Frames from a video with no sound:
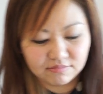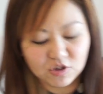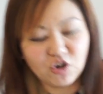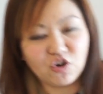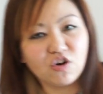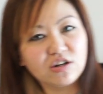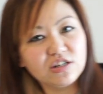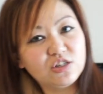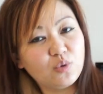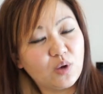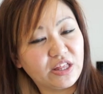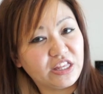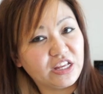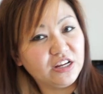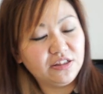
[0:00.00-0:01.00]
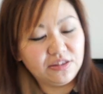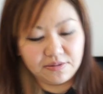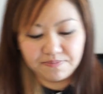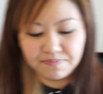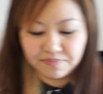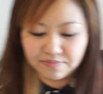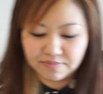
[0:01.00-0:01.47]
on August 20th,
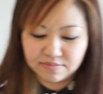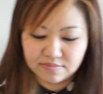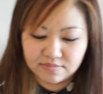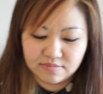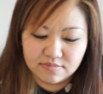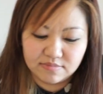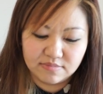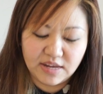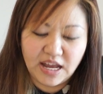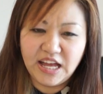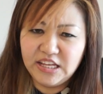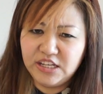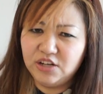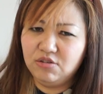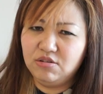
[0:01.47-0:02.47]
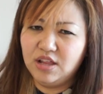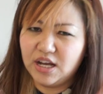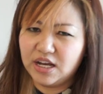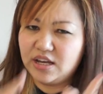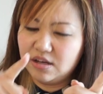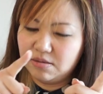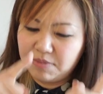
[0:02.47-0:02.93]
and you
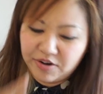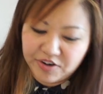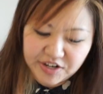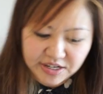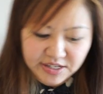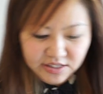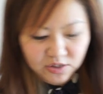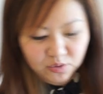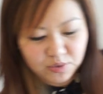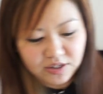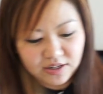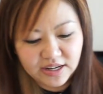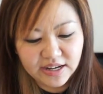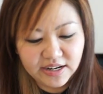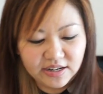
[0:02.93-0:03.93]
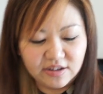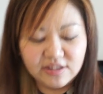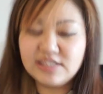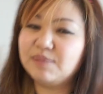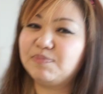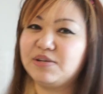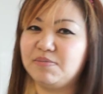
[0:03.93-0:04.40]
lucky Americans will get it
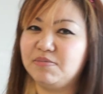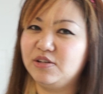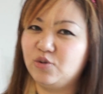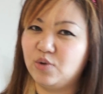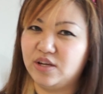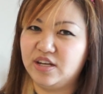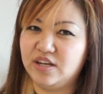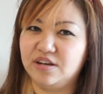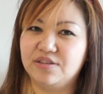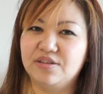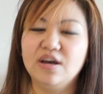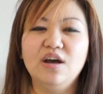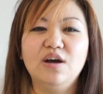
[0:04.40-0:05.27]
on September 20th,